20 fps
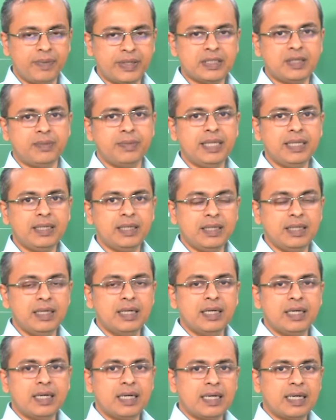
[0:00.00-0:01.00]
measurement
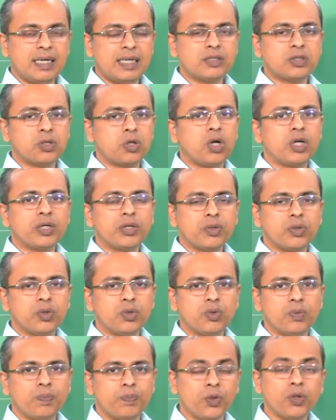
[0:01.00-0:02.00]
is not
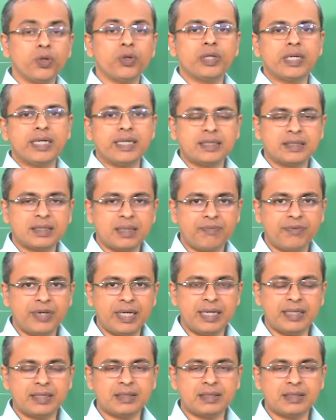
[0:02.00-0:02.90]
polluted in some way,